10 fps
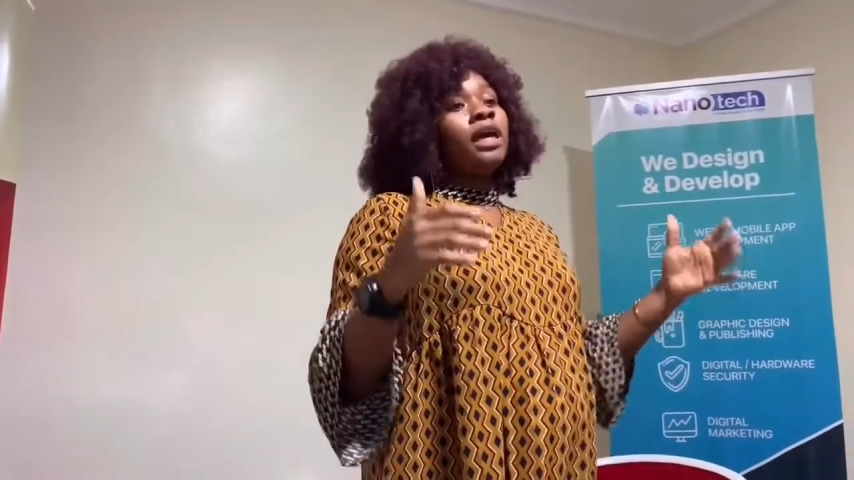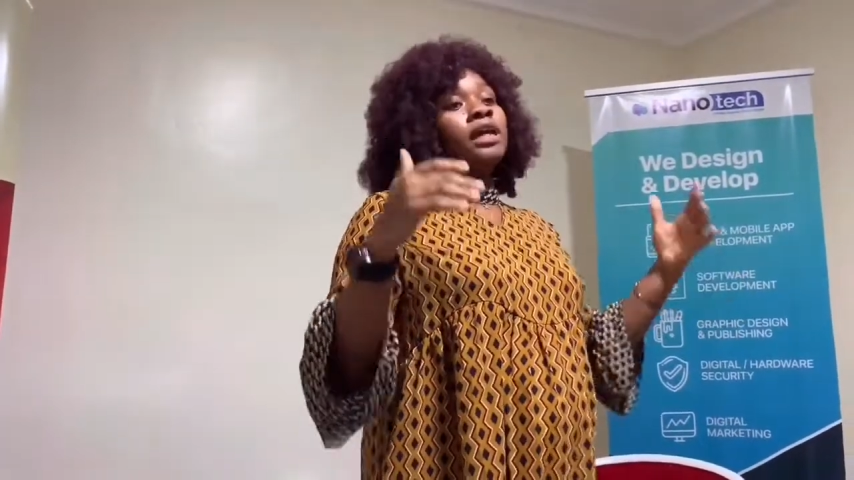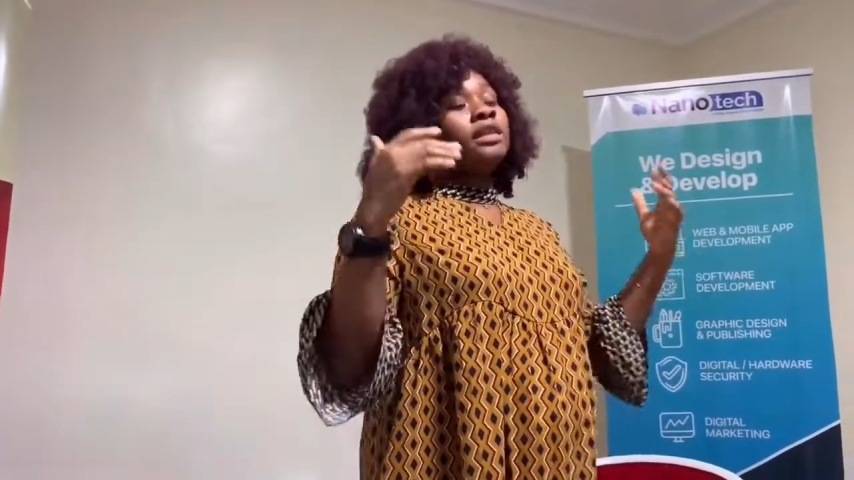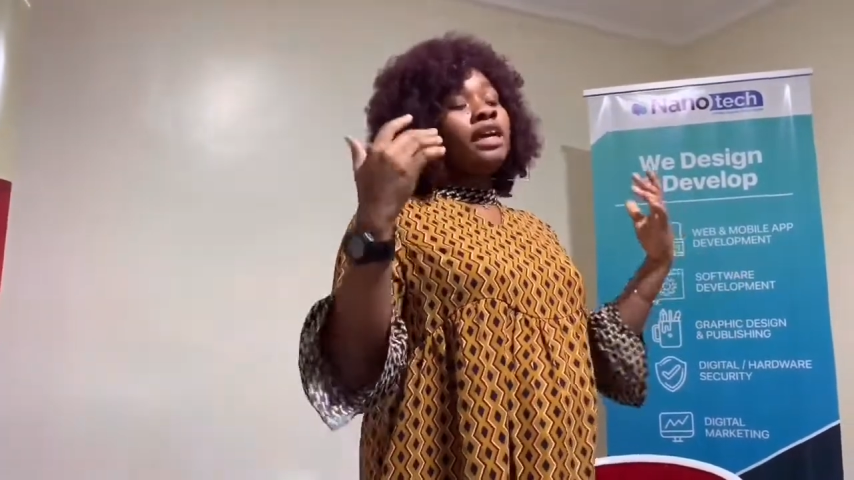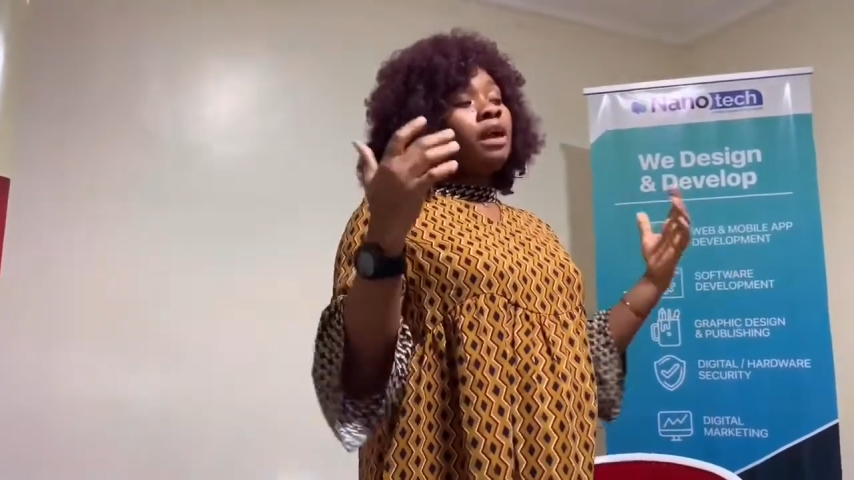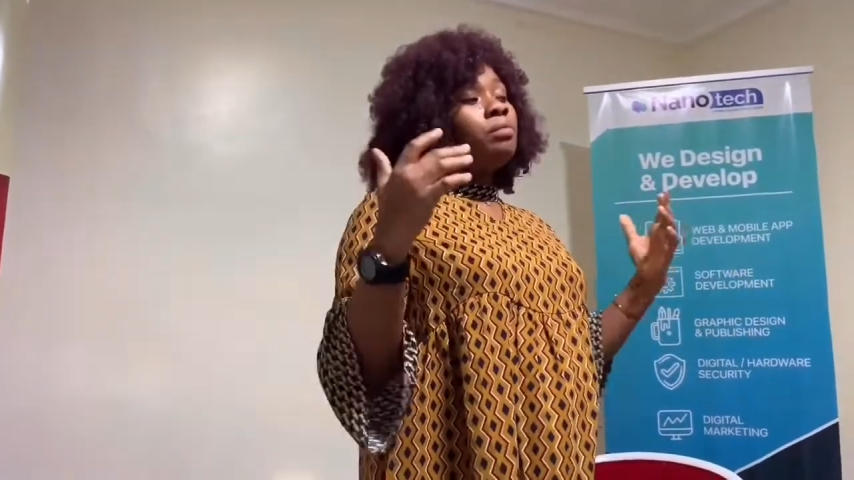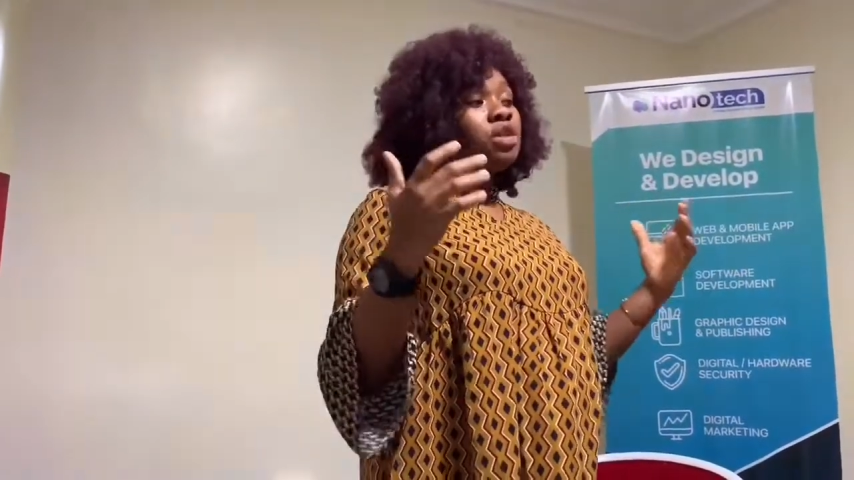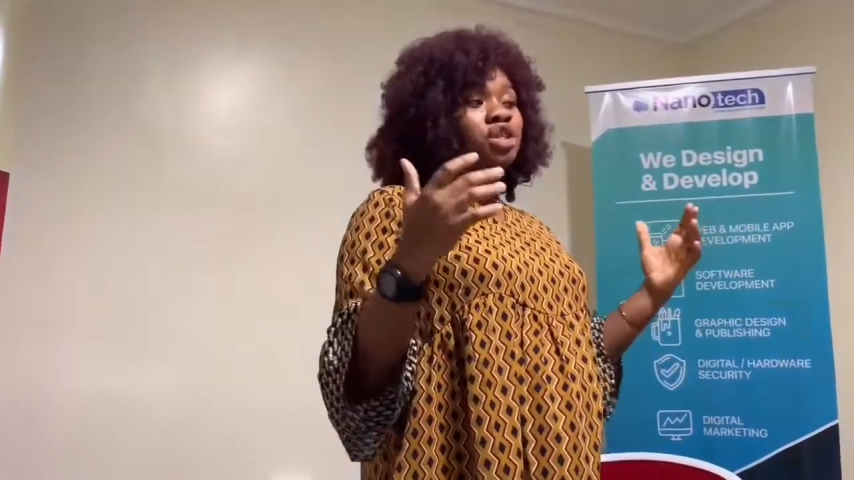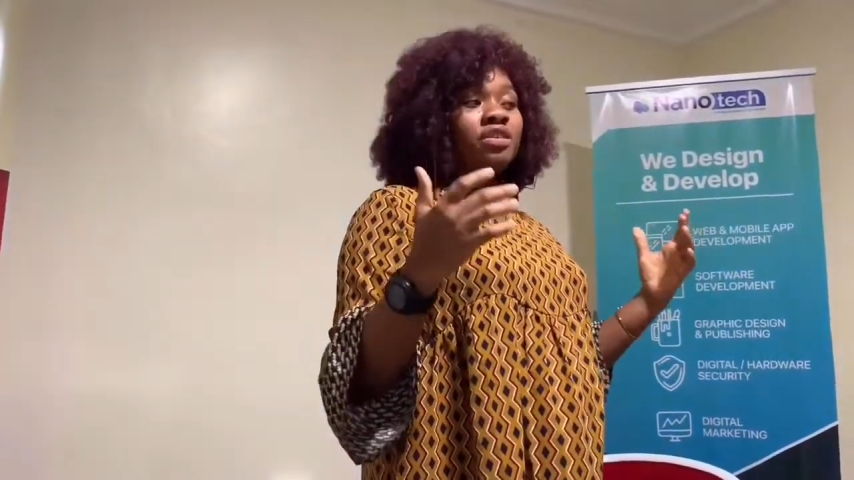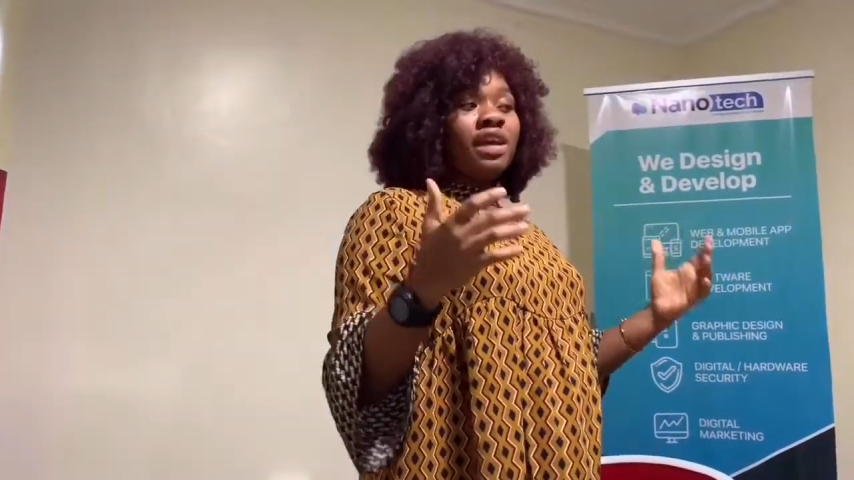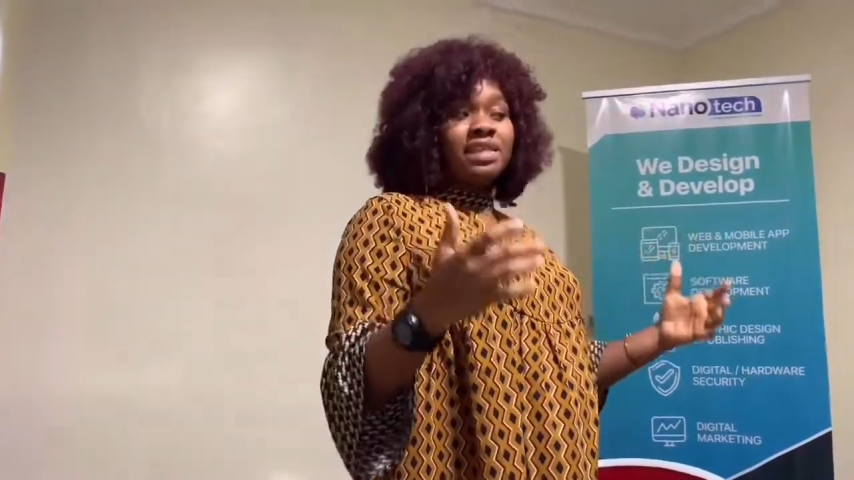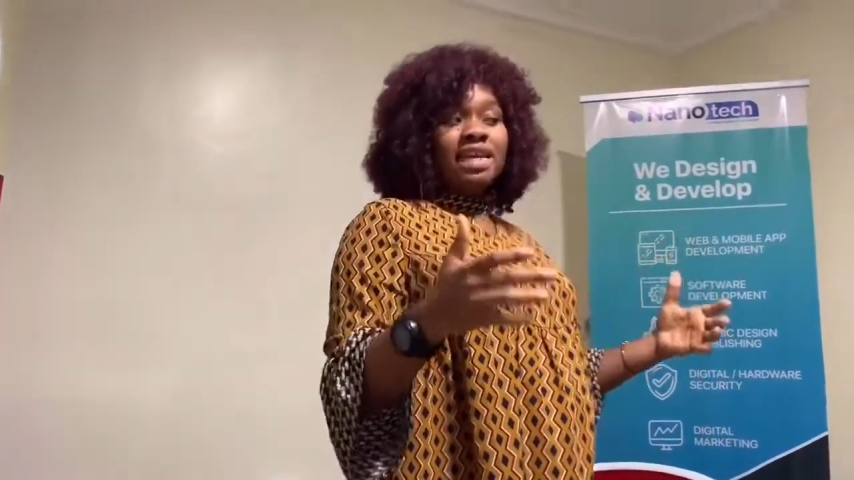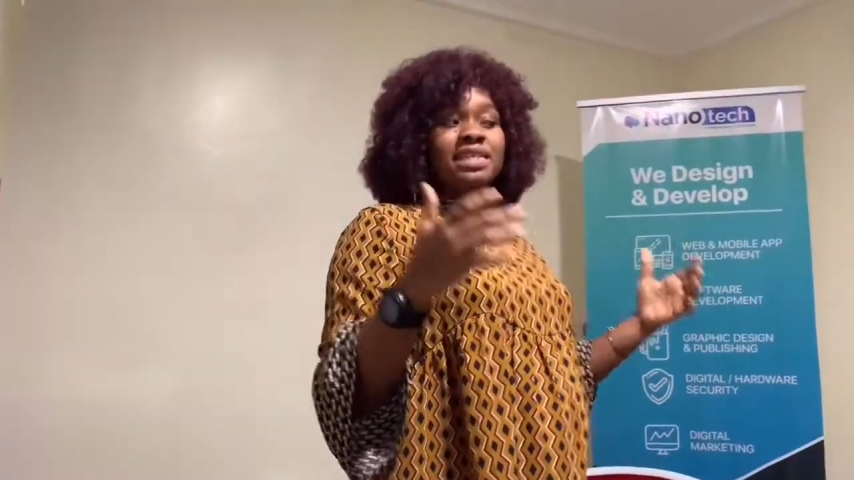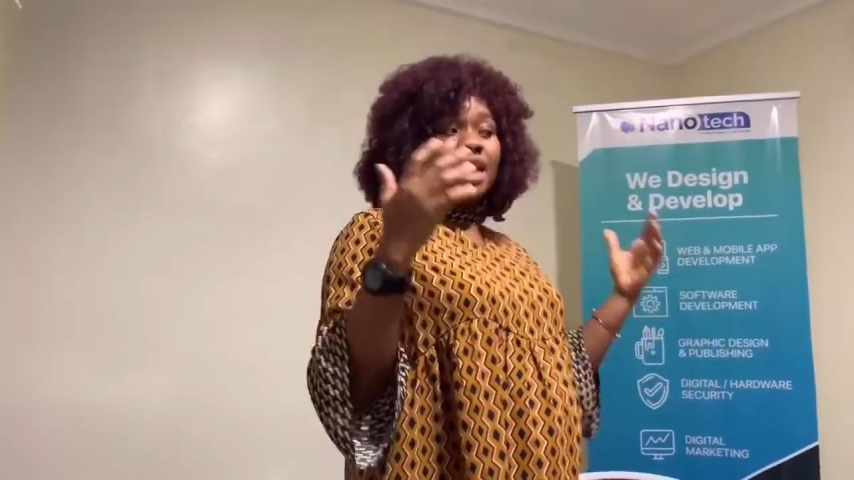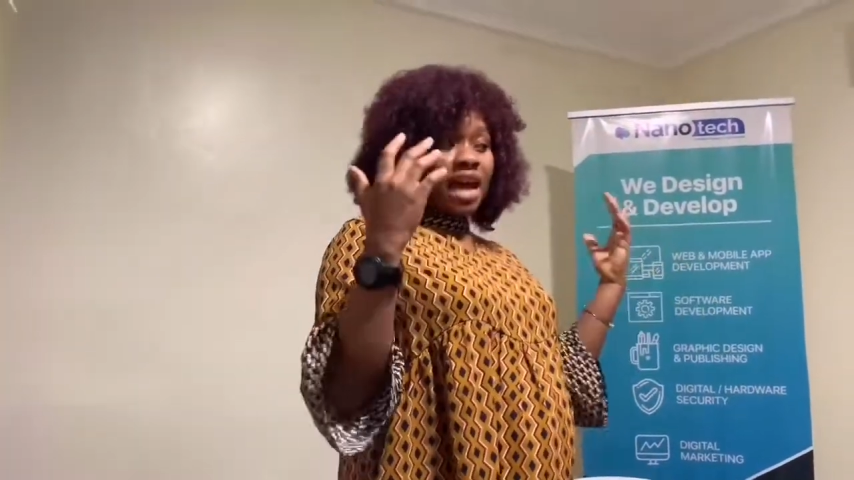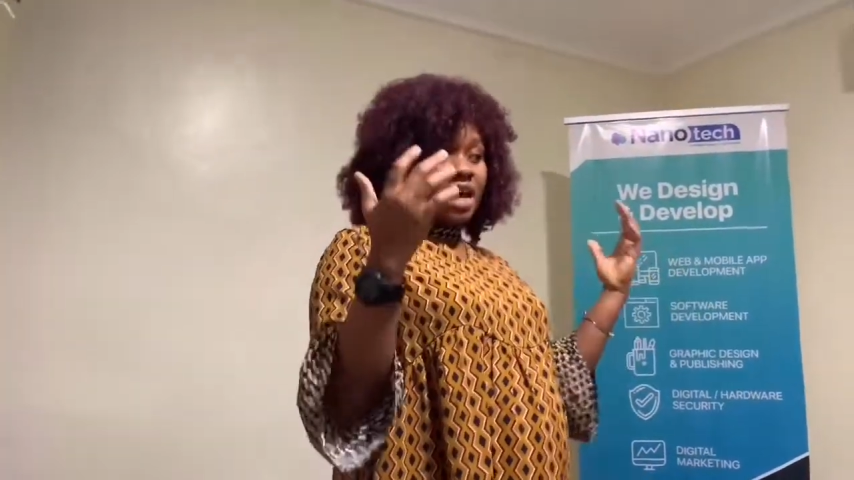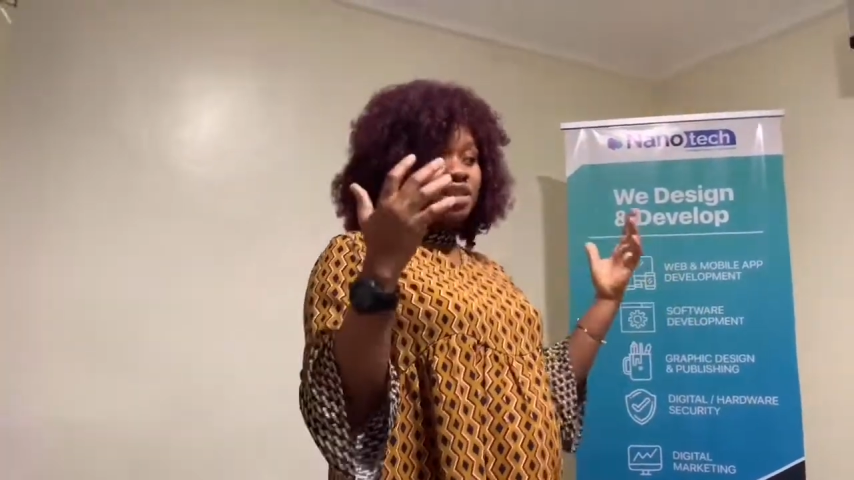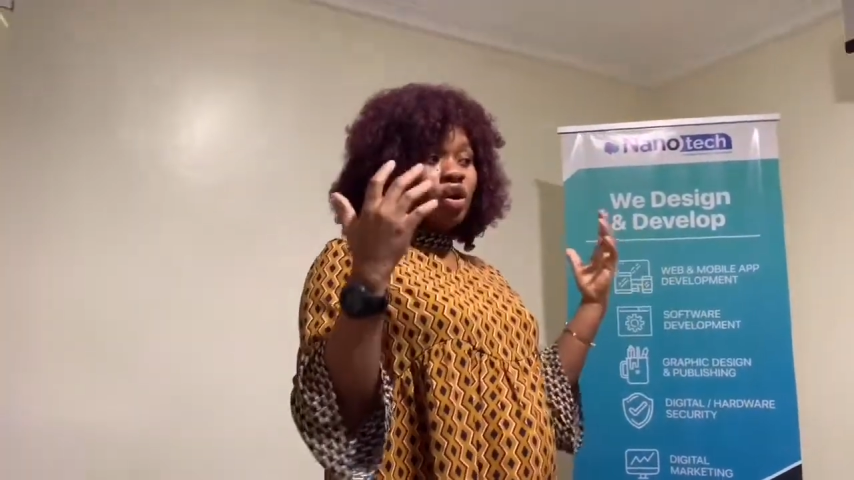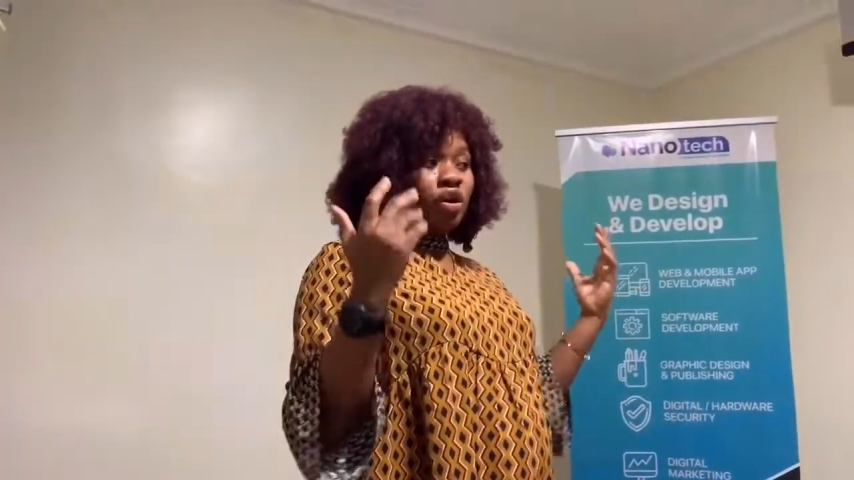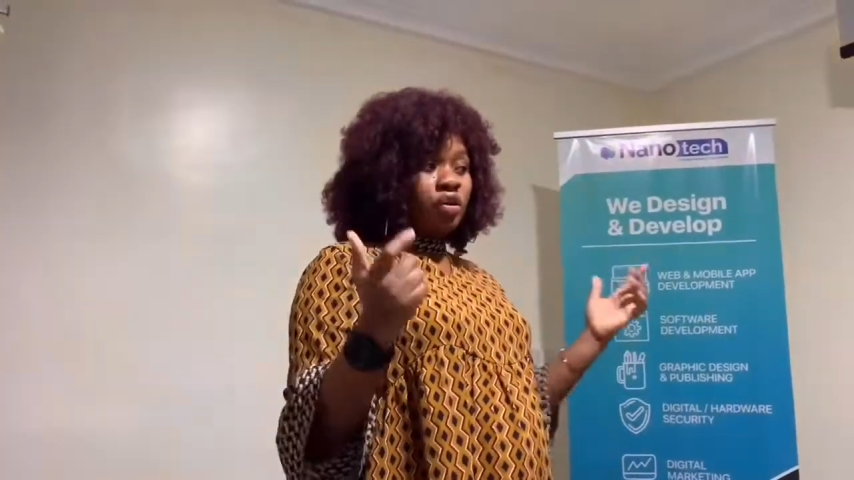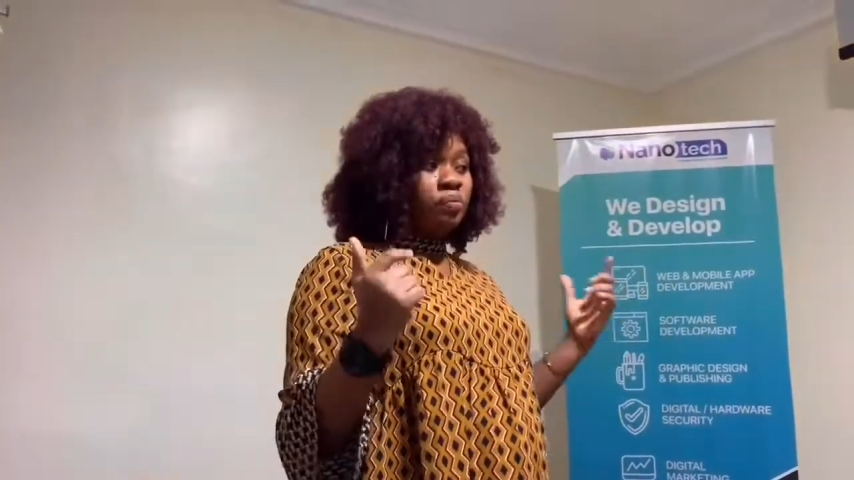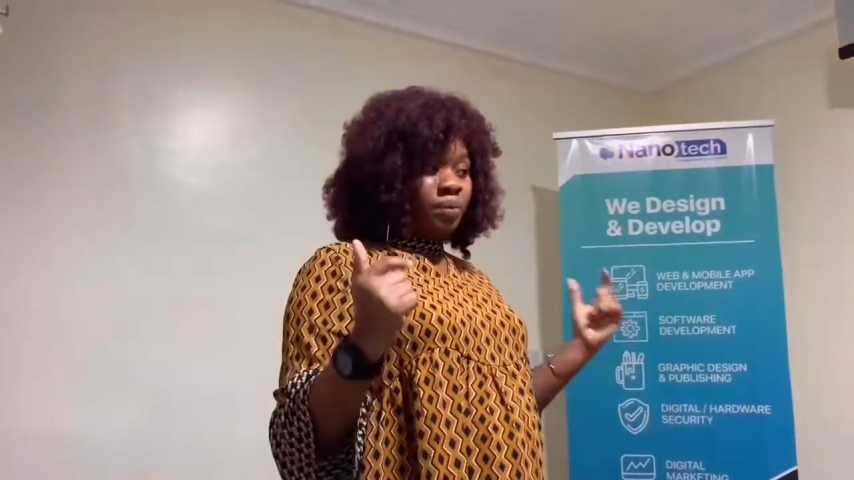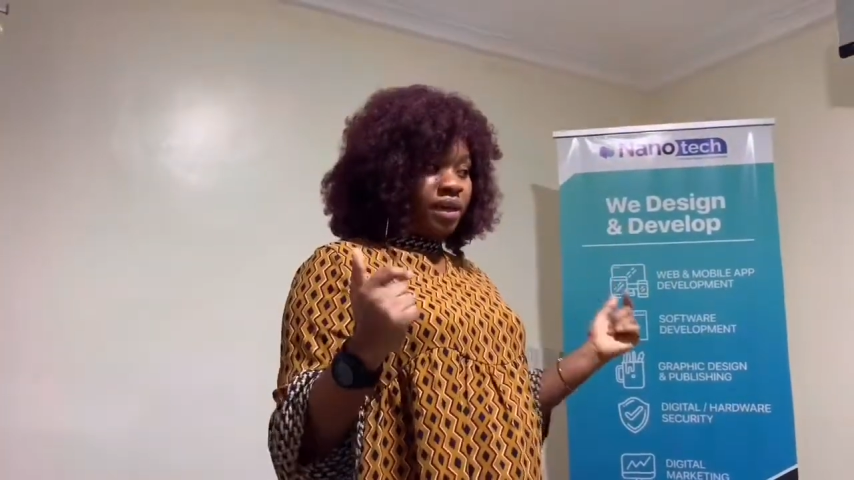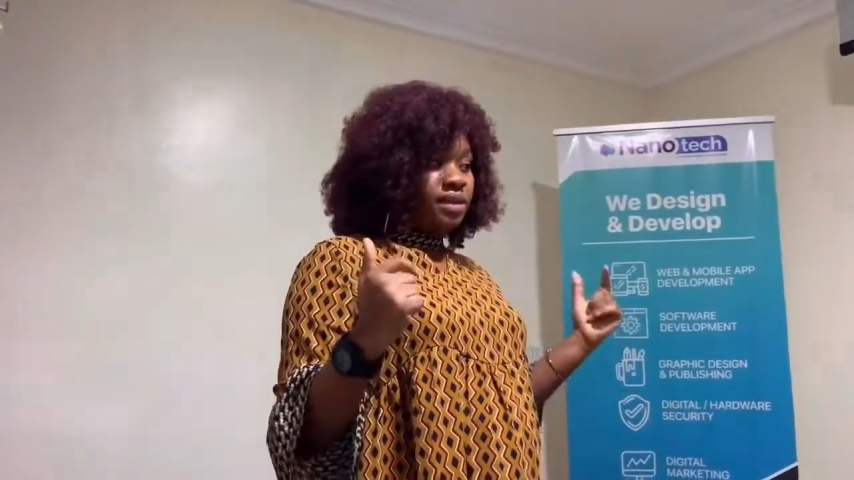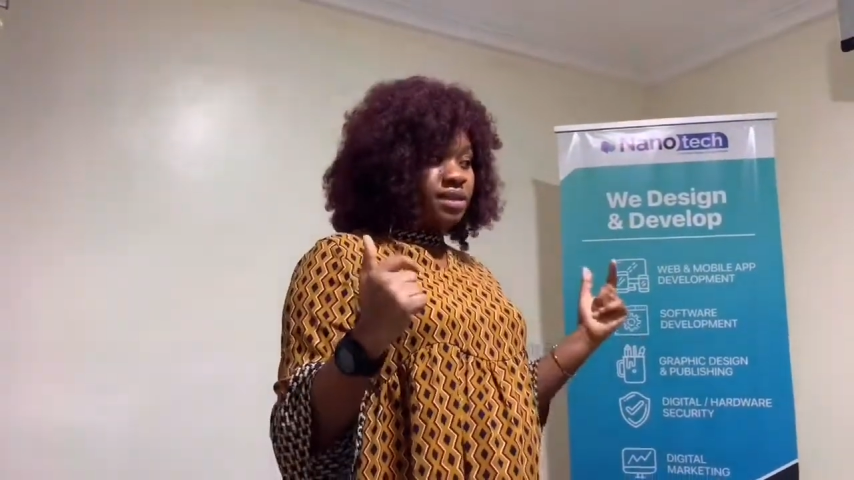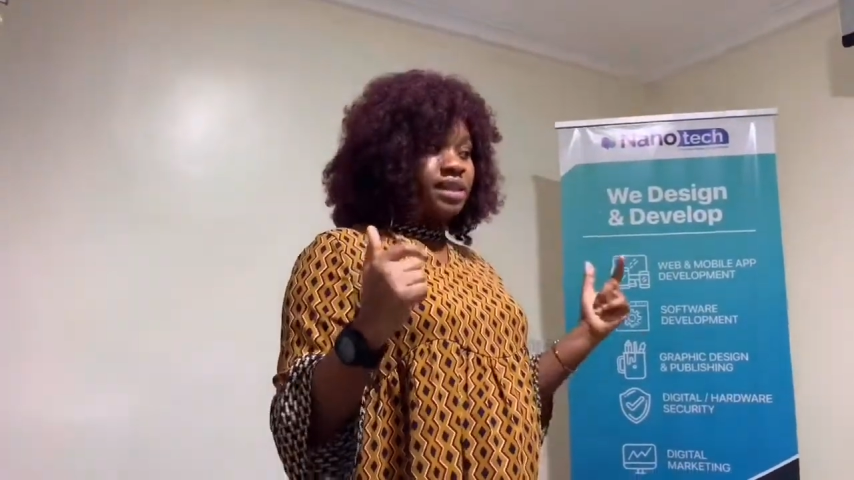There are moisturizers that has oil base,